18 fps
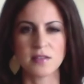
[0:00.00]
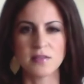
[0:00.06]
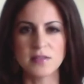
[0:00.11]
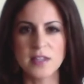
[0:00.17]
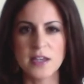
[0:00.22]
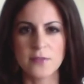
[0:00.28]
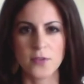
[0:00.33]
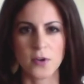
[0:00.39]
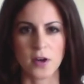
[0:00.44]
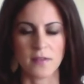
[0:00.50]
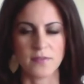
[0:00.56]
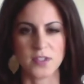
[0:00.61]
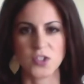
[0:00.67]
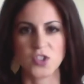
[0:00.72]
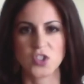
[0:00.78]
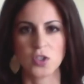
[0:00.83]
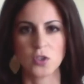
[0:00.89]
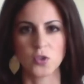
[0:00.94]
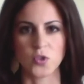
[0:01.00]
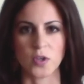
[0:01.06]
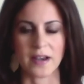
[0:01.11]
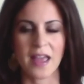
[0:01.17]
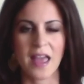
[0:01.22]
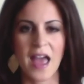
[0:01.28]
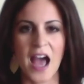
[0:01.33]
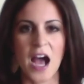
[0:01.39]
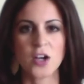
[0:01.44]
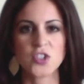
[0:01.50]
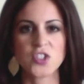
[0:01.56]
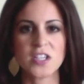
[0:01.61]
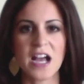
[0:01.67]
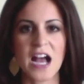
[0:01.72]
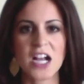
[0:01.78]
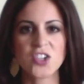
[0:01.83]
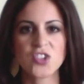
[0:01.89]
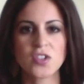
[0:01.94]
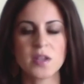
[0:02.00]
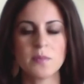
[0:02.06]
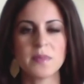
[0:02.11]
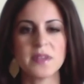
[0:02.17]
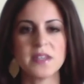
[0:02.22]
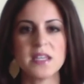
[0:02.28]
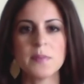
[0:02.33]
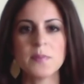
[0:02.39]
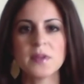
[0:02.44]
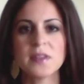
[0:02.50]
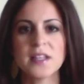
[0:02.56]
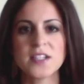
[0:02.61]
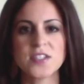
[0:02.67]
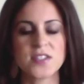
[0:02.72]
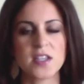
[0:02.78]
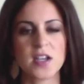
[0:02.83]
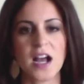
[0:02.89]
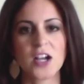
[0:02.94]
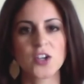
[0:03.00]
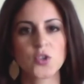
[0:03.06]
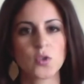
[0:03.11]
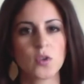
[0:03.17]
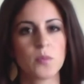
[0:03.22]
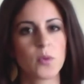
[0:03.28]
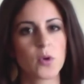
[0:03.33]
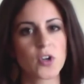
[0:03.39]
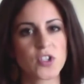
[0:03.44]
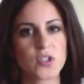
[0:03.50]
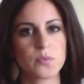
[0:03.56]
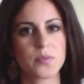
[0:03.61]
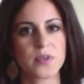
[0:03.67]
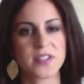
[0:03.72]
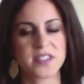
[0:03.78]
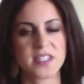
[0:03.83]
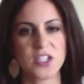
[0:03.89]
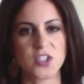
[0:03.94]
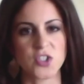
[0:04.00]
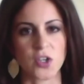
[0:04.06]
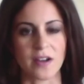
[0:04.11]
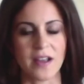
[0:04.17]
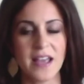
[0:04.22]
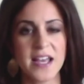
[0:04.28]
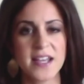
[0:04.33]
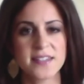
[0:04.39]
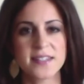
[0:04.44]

the liver of the children, how she actually manipulates the actual abortion procedure